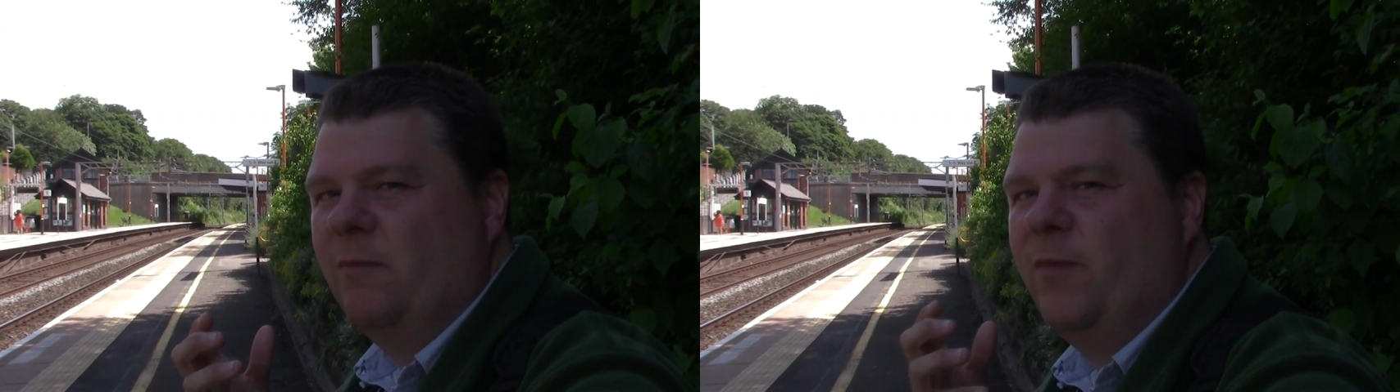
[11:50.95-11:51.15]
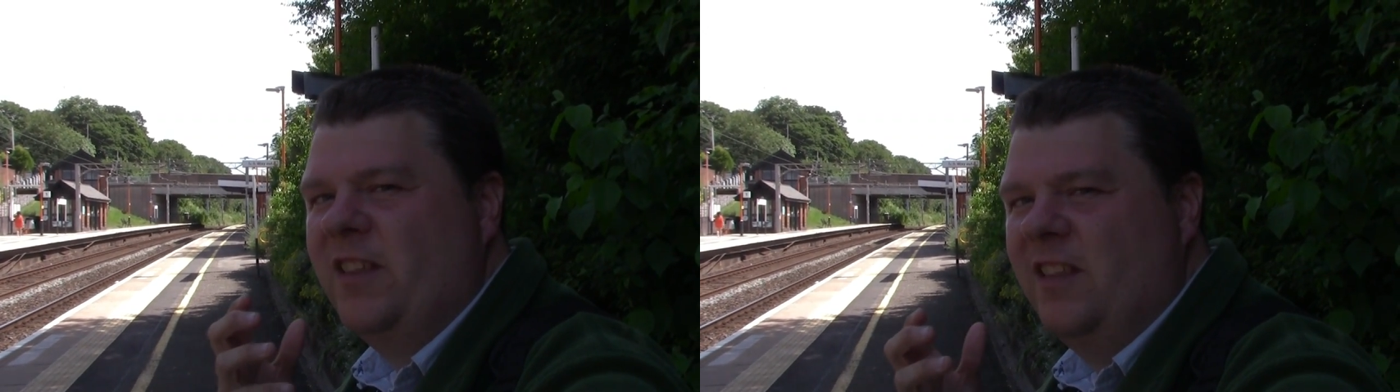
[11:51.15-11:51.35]

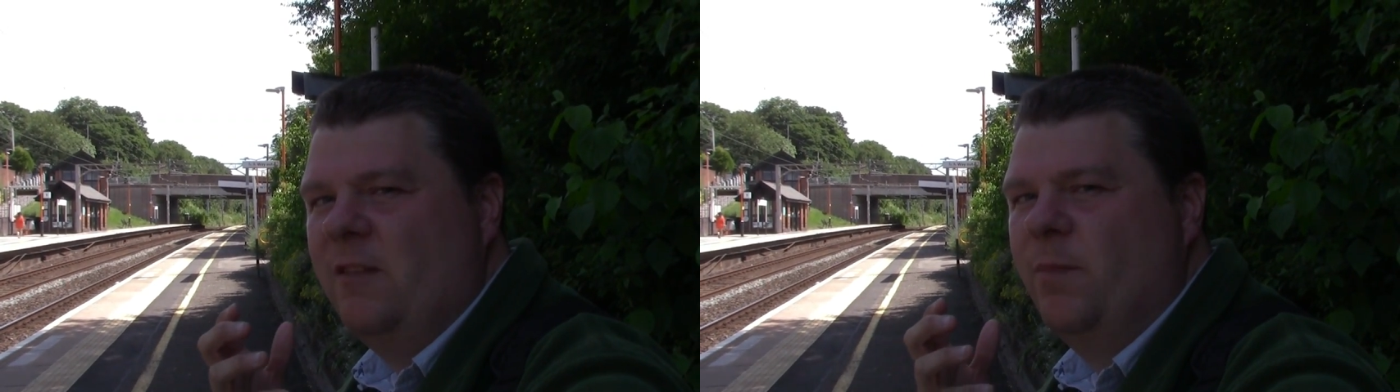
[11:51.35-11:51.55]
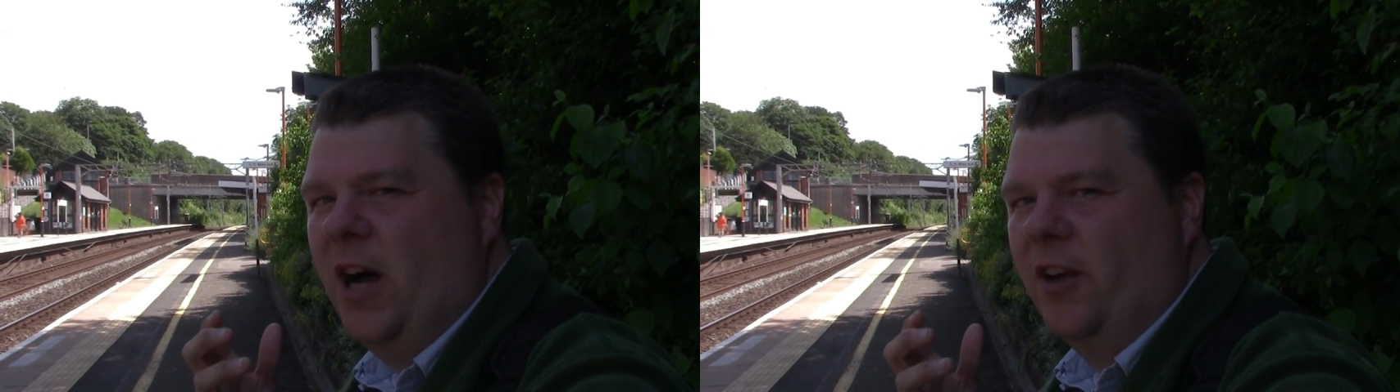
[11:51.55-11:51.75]
and
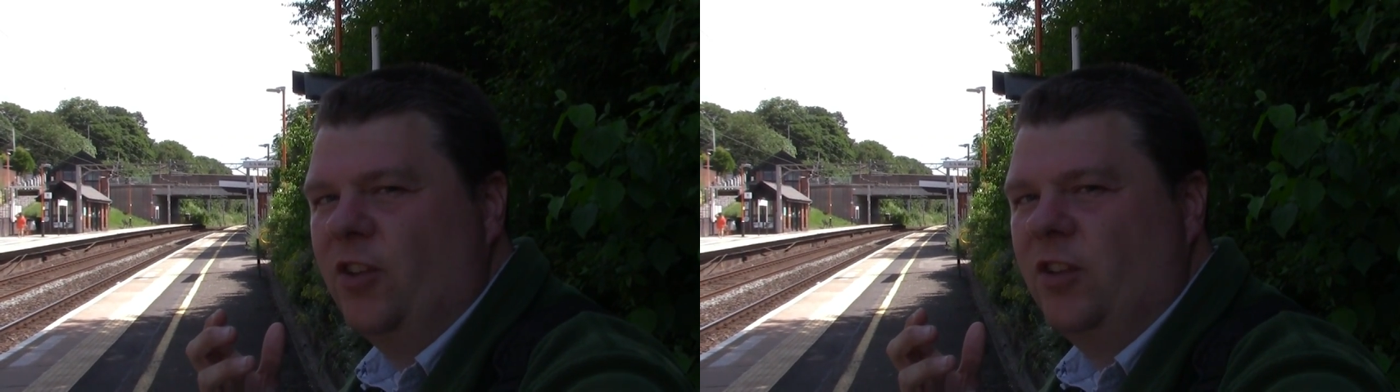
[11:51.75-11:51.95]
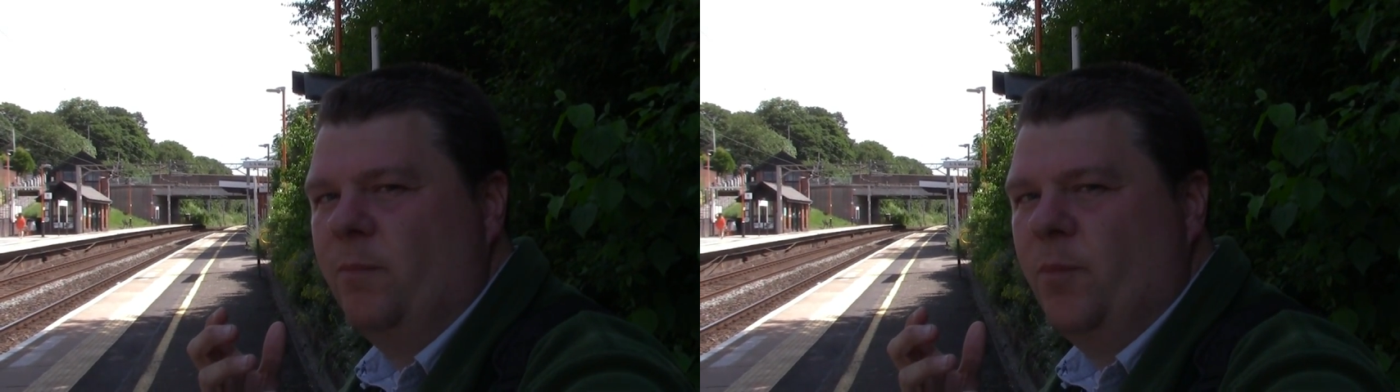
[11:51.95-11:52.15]
visiting
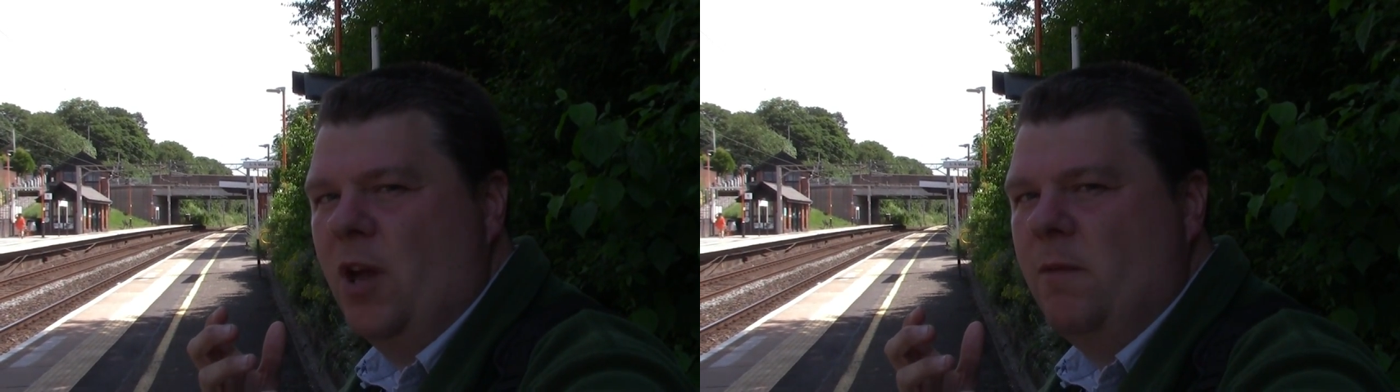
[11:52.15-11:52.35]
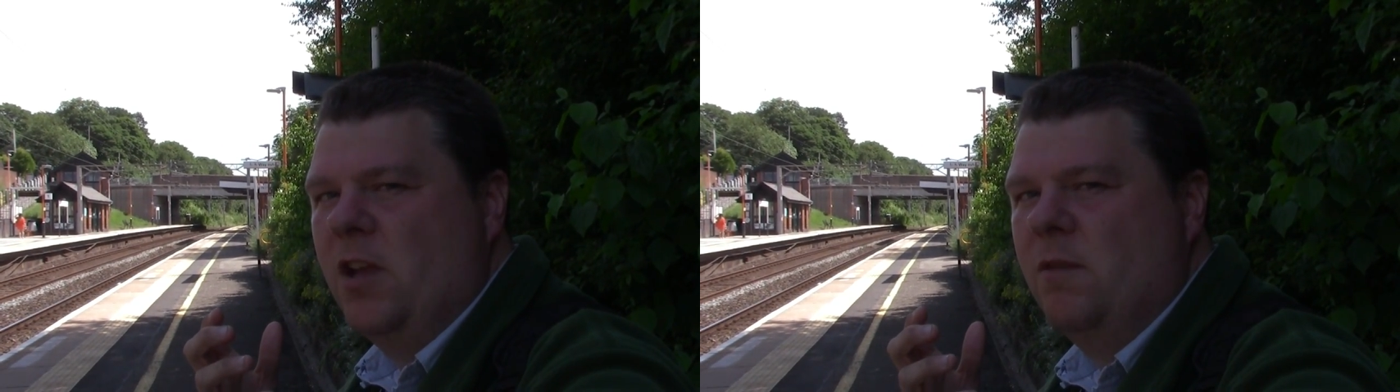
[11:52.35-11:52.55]
parts of the
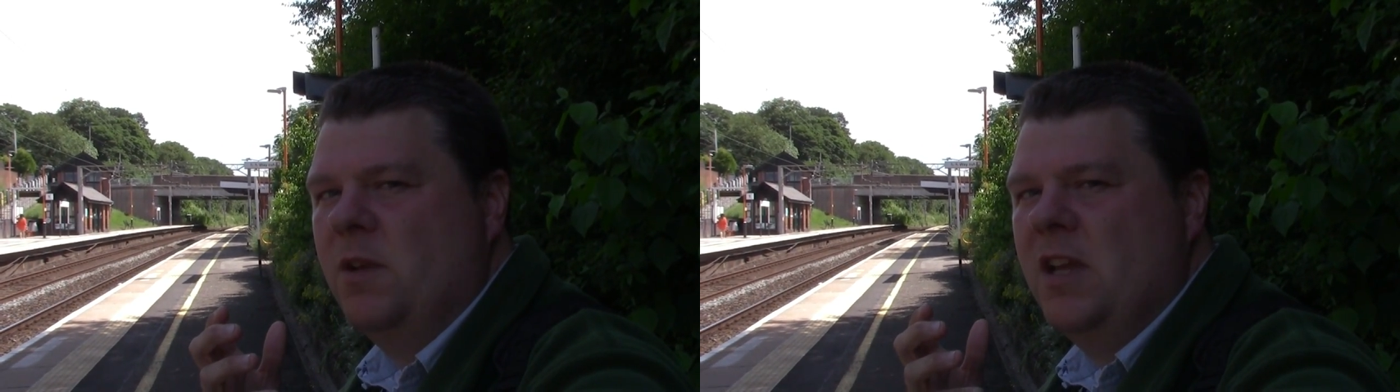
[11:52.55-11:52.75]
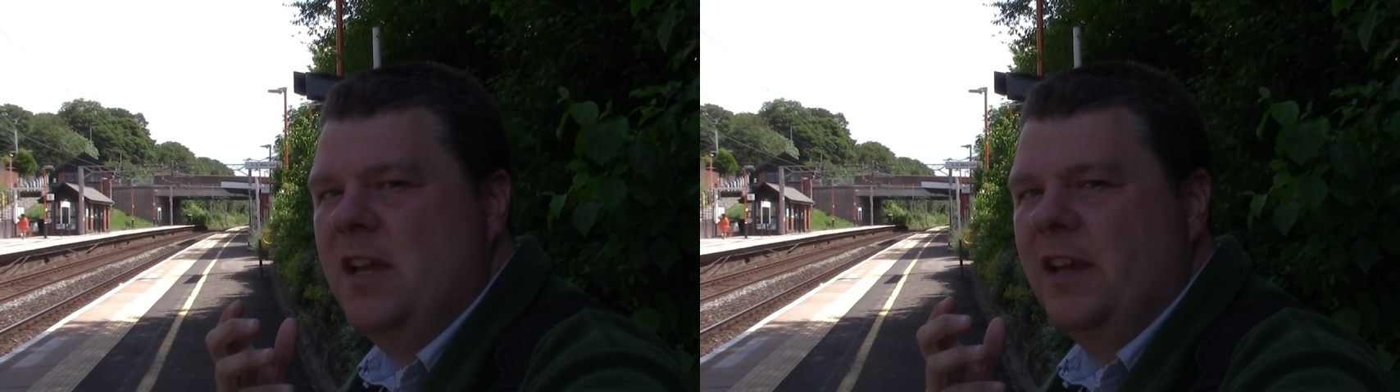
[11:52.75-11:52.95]
Birmingham